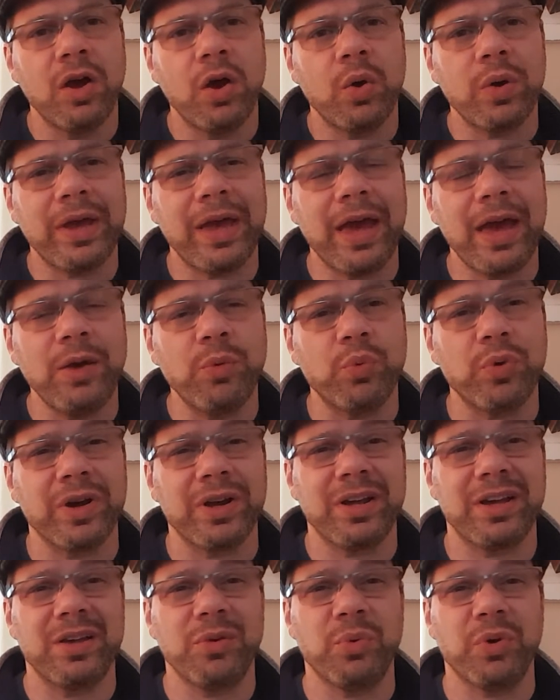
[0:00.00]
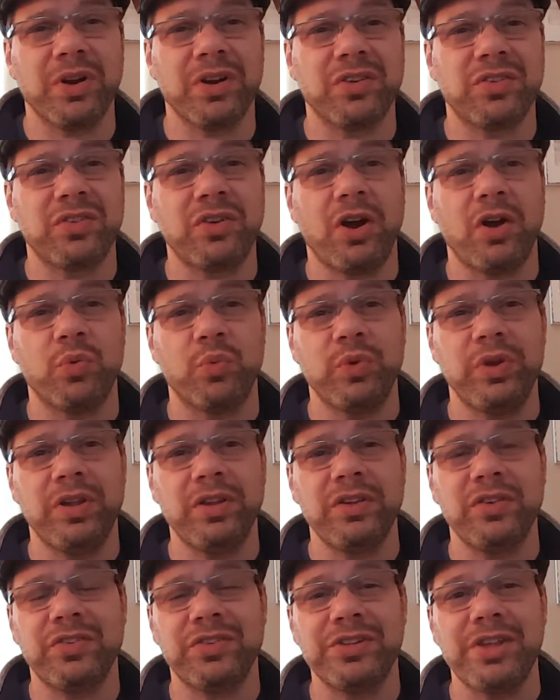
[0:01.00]
Okay, we're gonna start
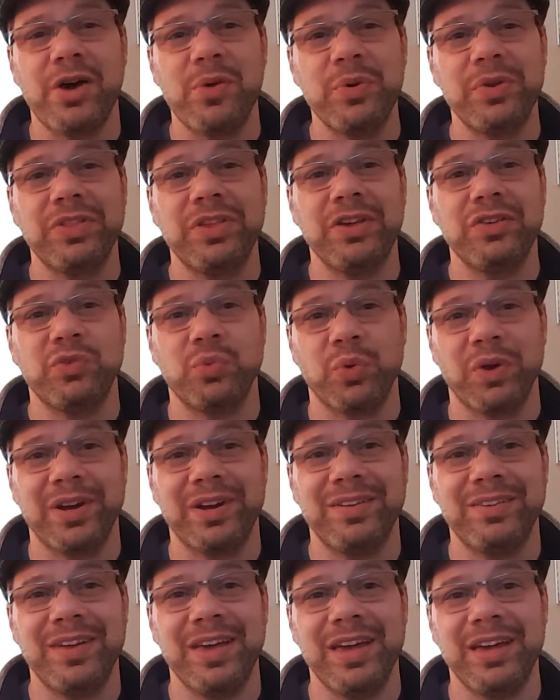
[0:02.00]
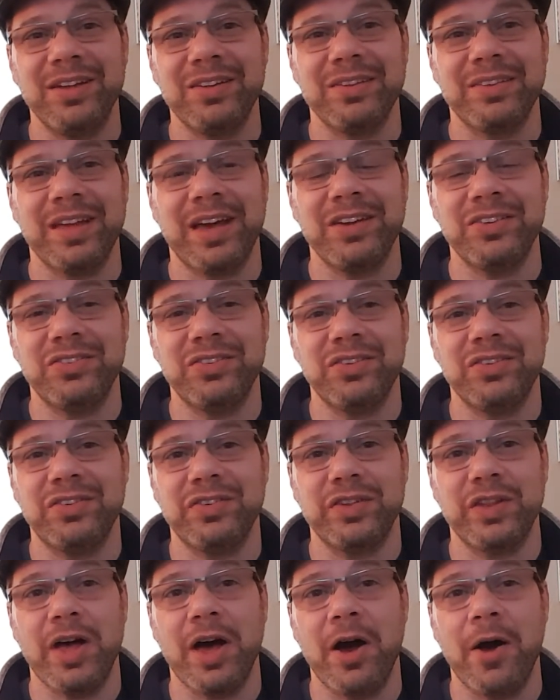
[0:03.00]
really slow with this. We're gonna take it nice and
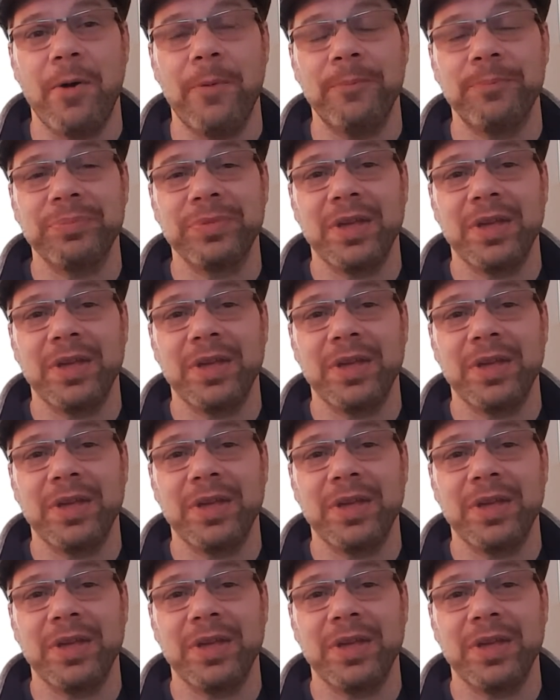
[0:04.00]
slow.